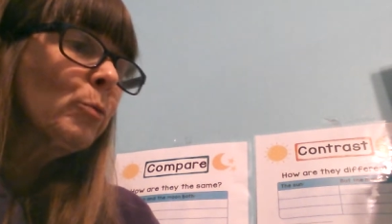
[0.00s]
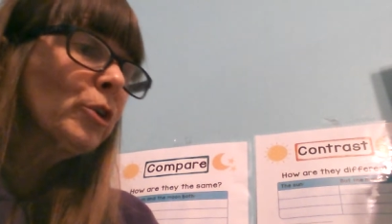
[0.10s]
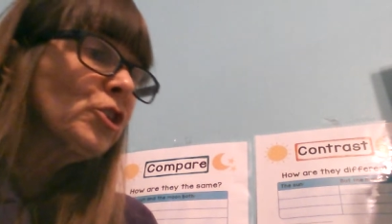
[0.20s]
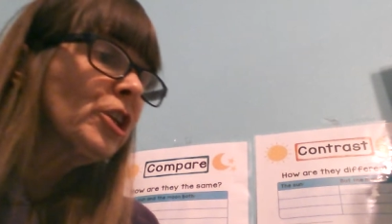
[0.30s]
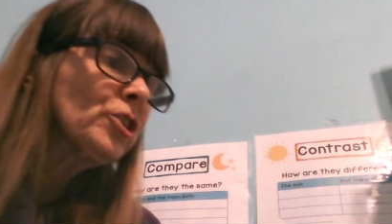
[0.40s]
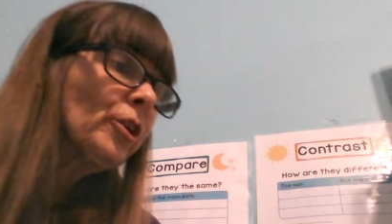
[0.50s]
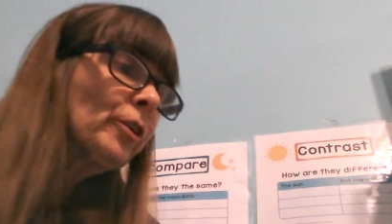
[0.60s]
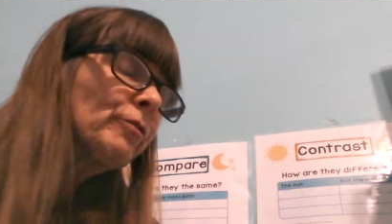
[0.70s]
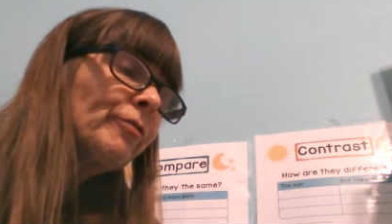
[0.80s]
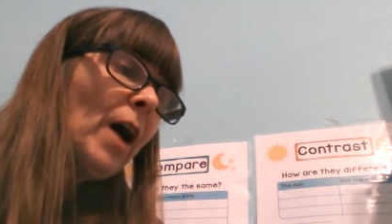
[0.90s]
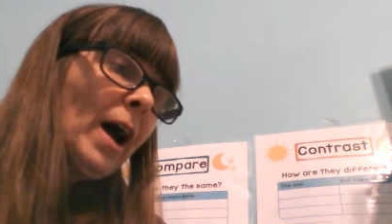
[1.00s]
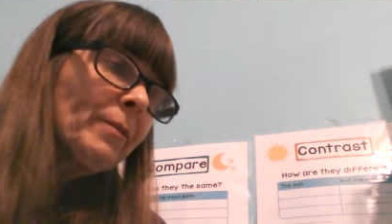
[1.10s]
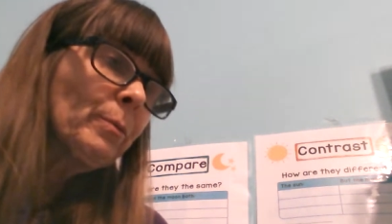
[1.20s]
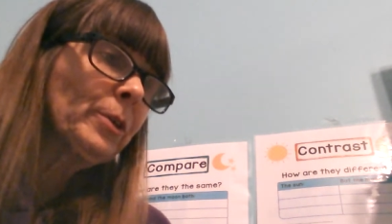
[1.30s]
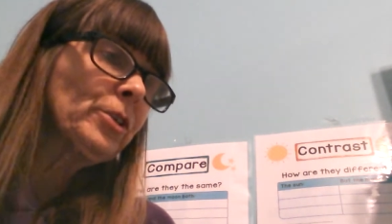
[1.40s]
When she turned
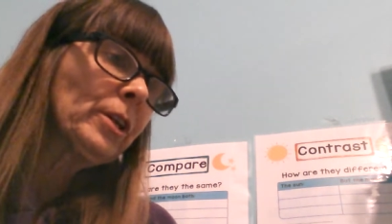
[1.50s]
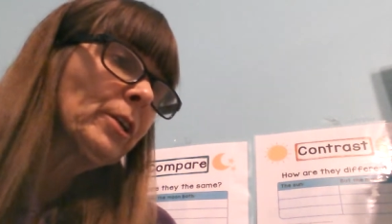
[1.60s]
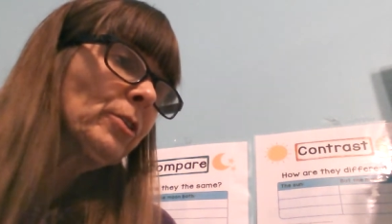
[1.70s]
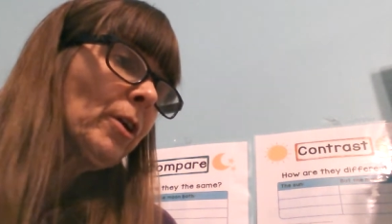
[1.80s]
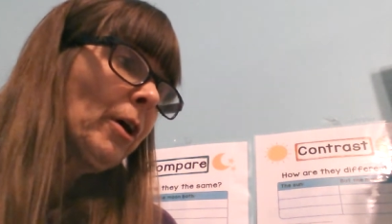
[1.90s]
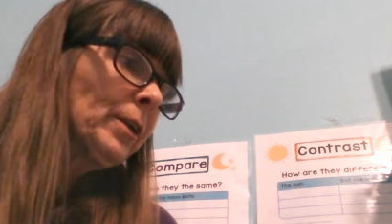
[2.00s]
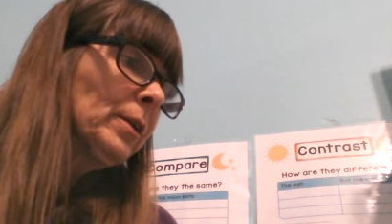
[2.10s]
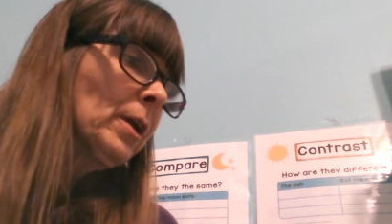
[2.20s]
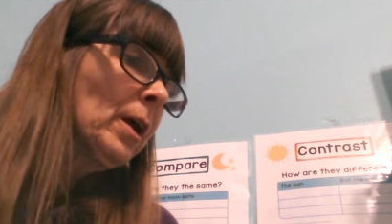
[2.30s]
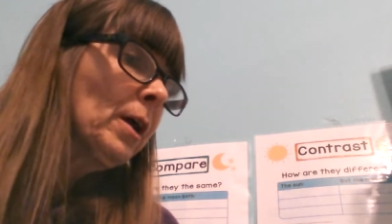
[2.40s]
five and went to kindergarten,